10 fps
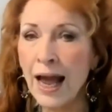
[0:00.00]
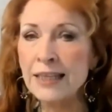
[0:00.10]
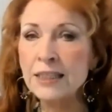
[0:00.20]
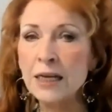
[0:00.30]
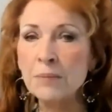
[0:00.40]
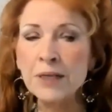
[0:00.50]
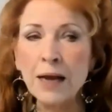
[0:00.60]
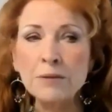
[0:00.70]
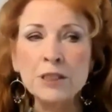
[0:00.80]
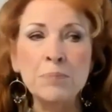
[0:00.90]
And
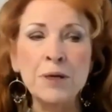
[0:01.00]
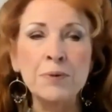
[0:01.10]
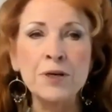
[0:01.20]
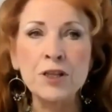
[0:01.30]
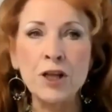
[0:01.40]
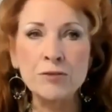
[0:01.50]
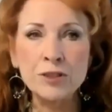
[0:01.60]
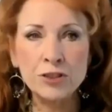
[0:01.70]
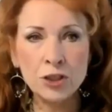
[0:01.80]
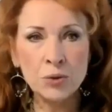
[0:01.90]
sometimes the people
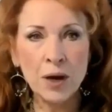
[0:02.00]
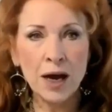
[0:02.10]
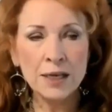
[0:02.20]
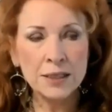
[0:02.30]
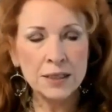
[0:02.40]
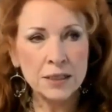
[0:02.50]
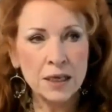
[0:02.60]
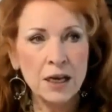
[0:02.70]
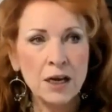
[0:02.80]
close to us,